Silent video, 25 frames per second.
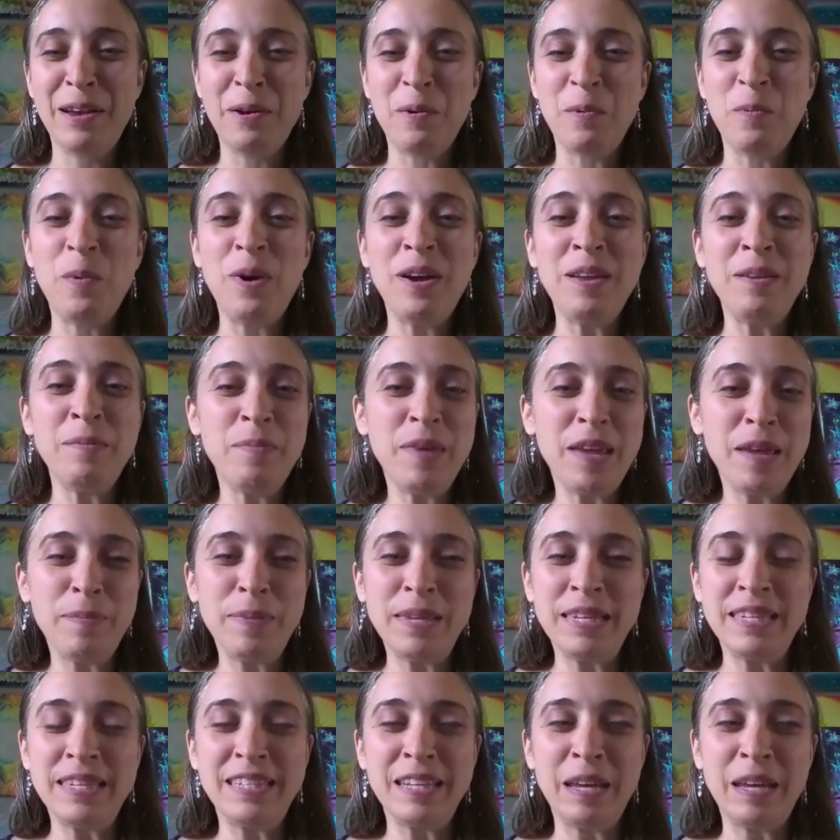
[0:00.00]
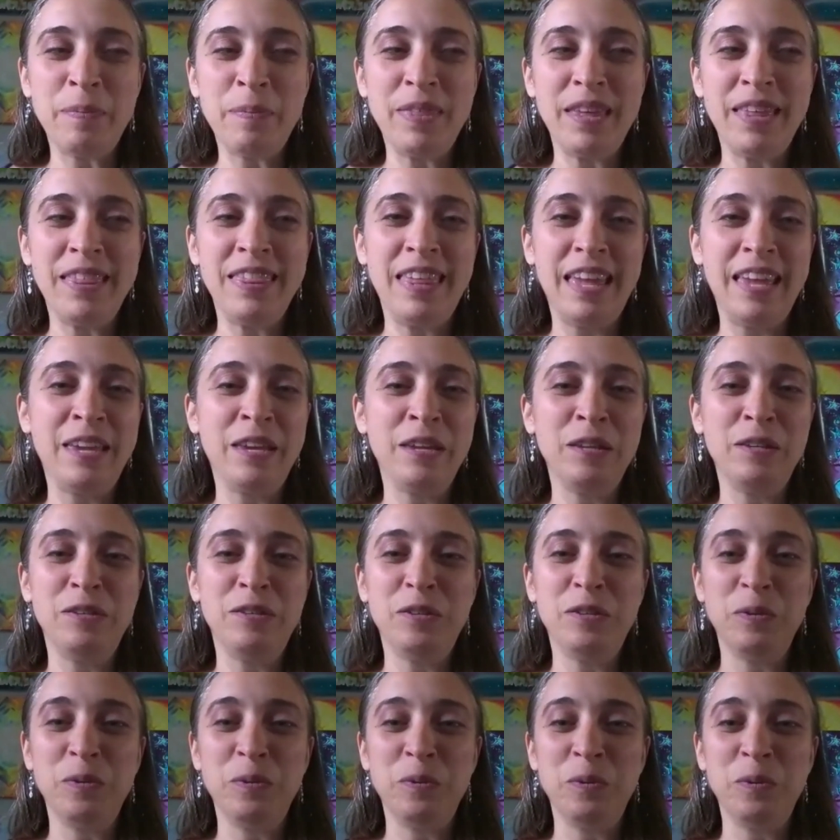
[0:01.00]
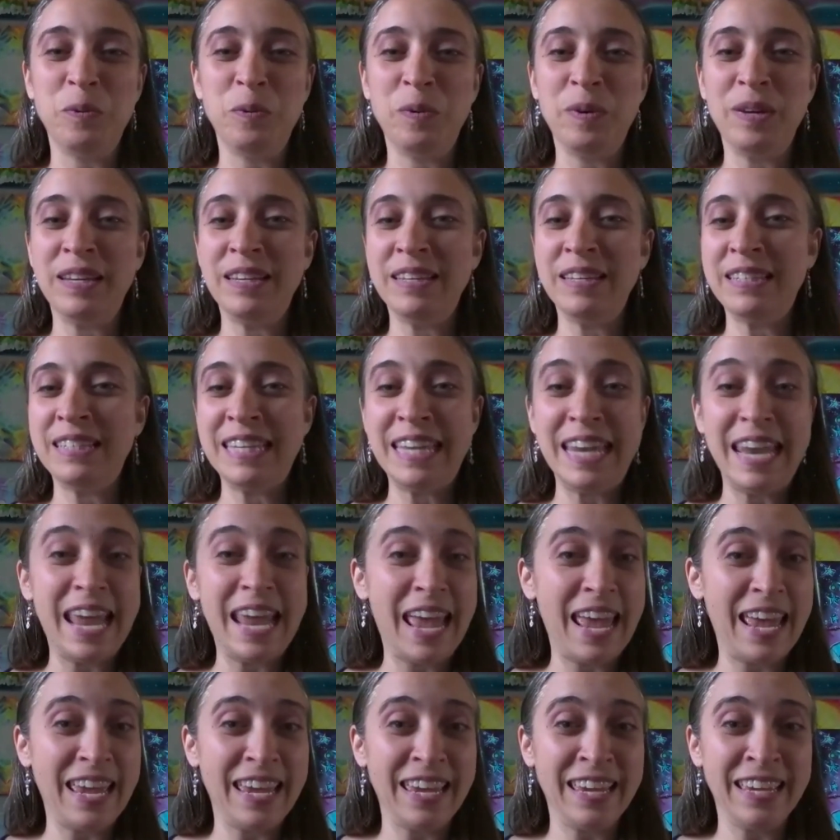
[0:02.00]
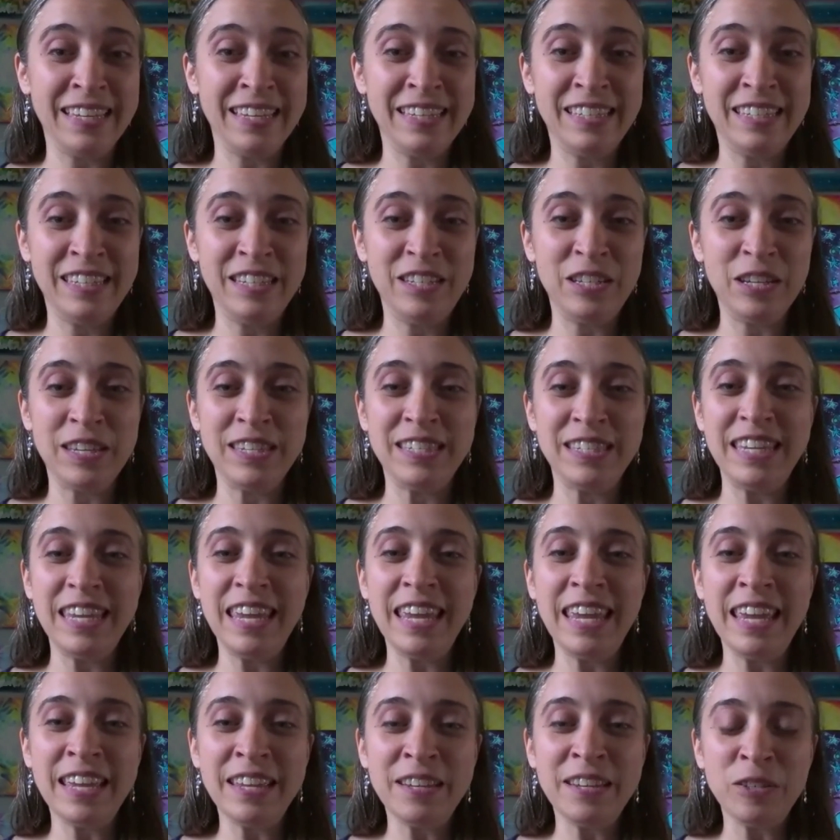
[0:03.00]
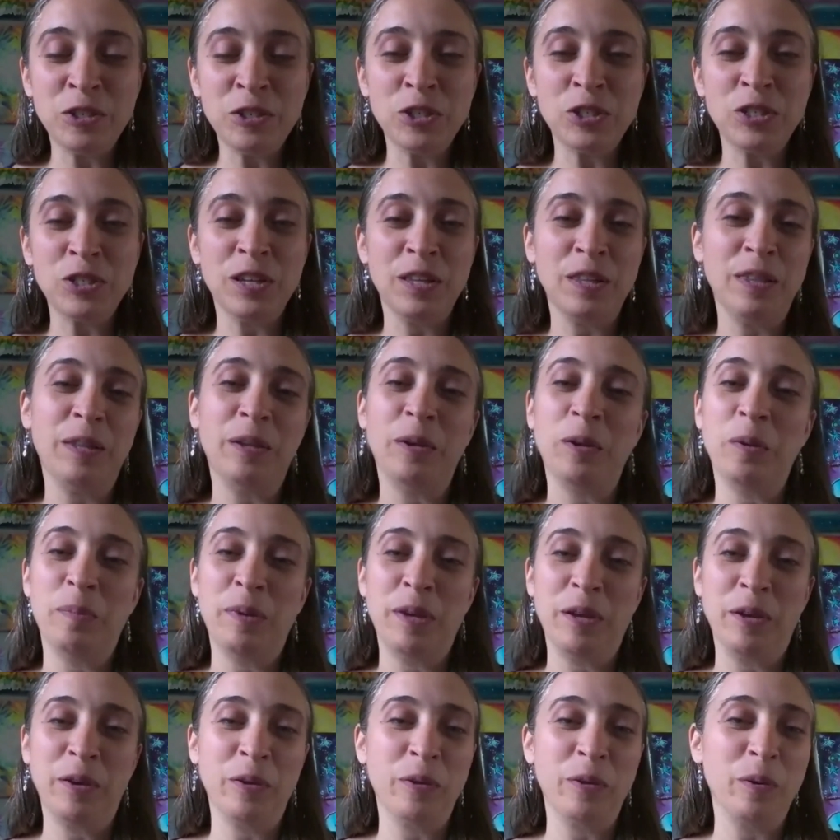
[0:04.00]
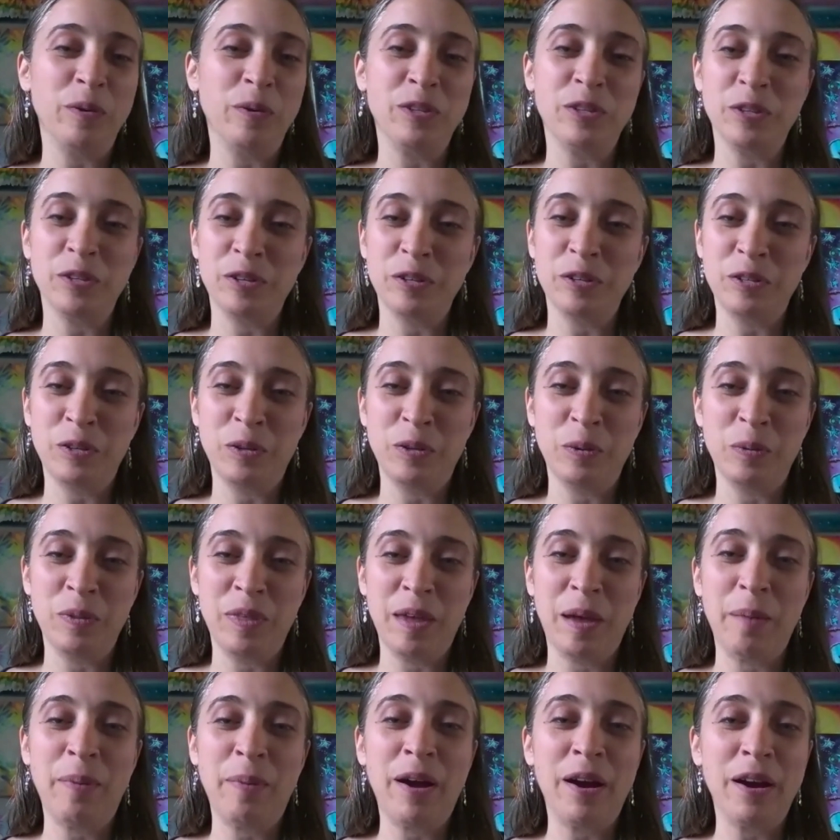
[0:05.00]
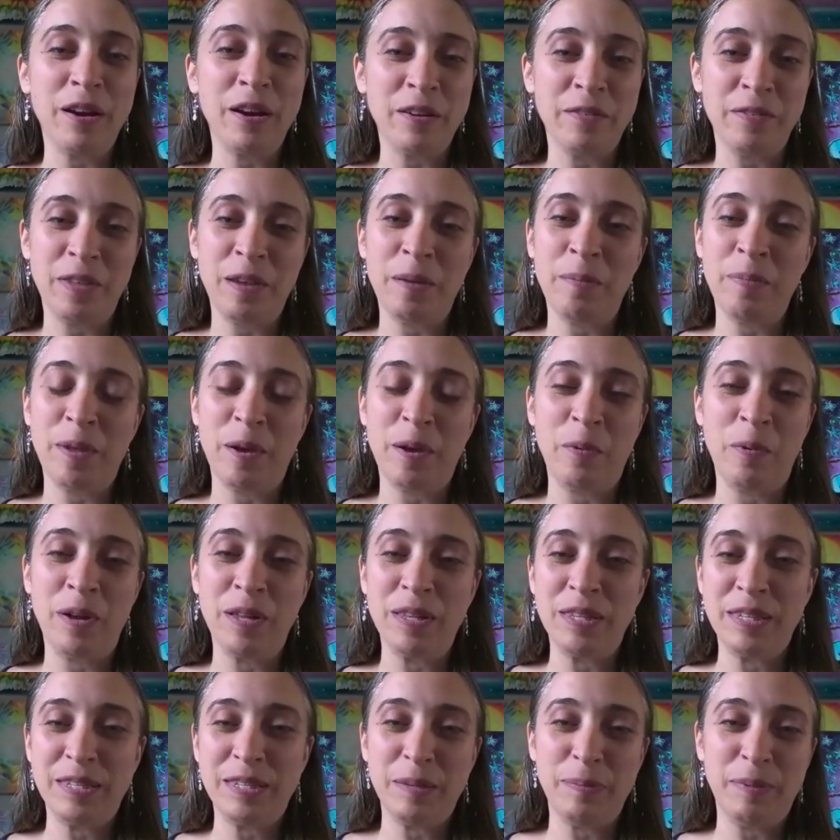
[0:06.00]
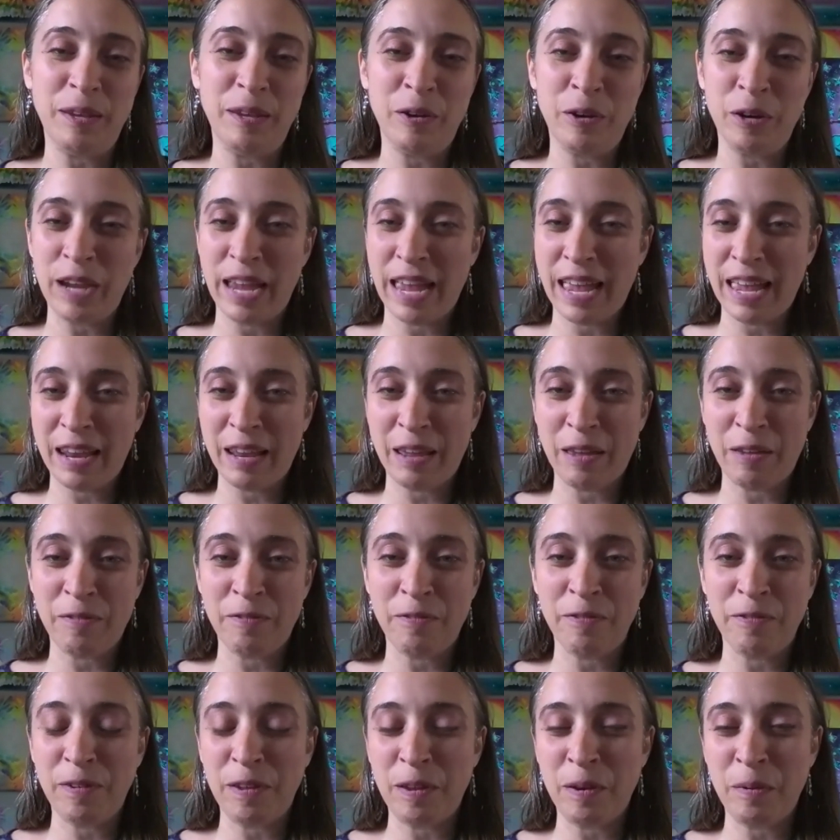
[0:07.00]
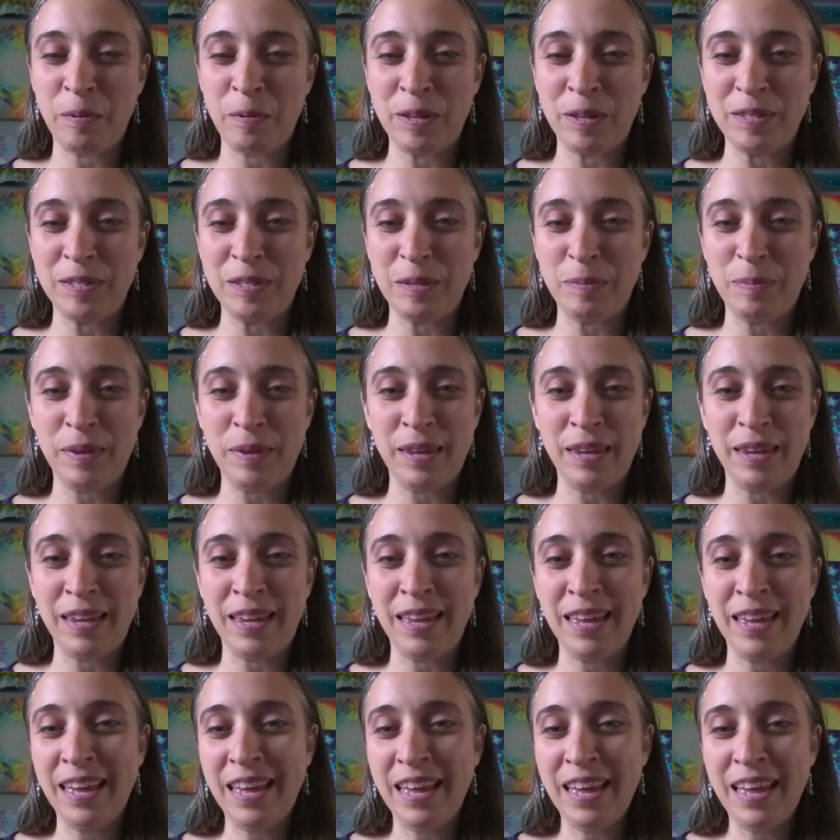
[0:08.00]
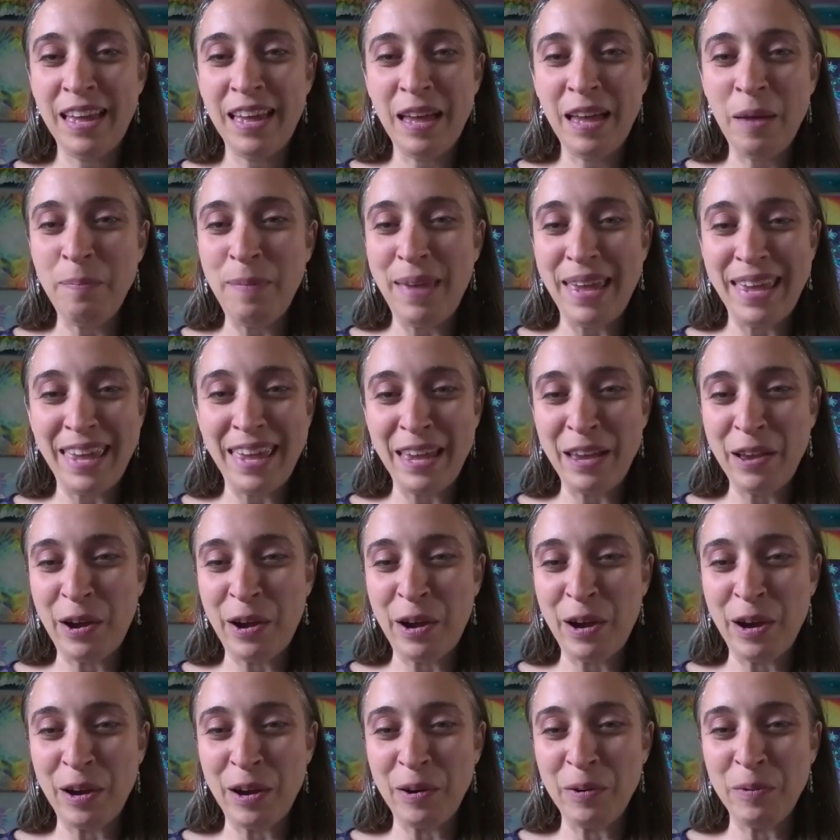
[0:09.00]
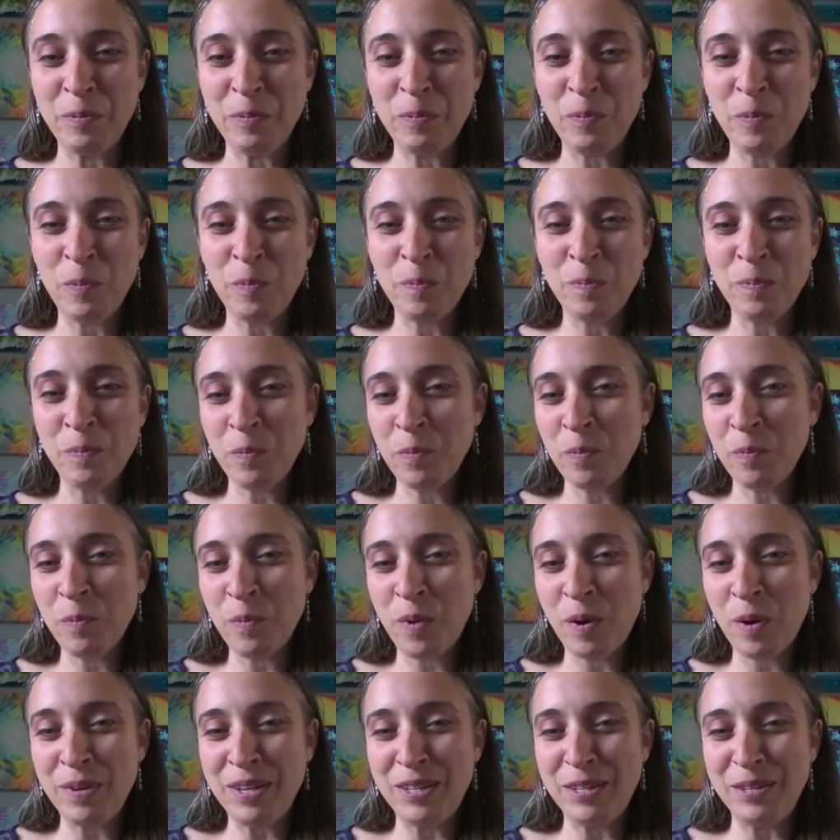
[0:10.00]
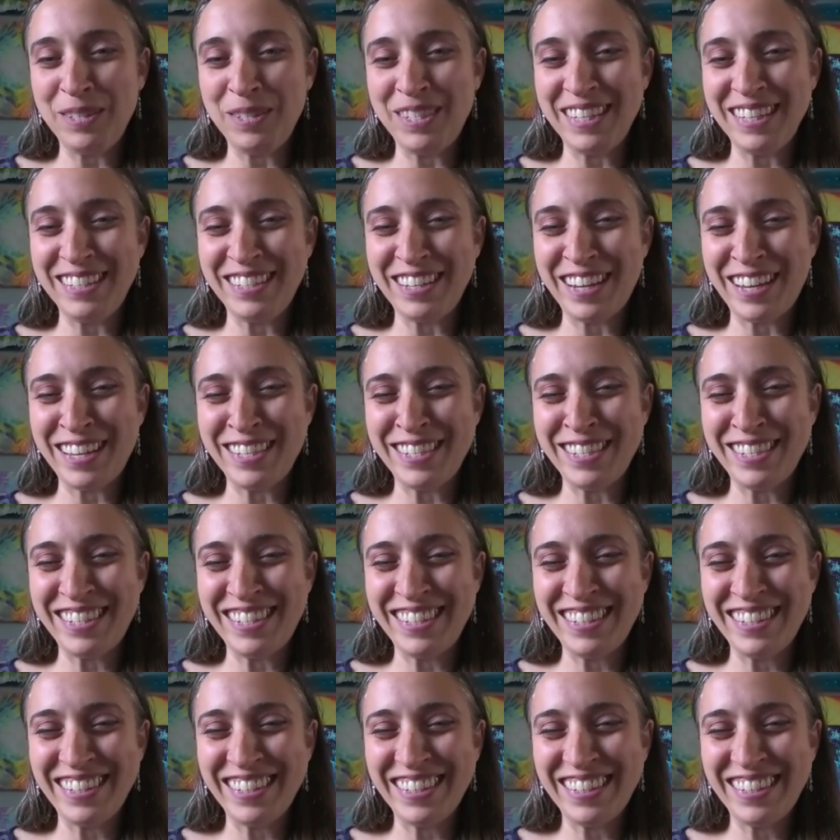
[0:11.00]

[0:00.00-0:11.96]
one baby step that they could do today to just inch a little bit closer to that part of them that wants to be creative and wants to be making art, what would you suggest?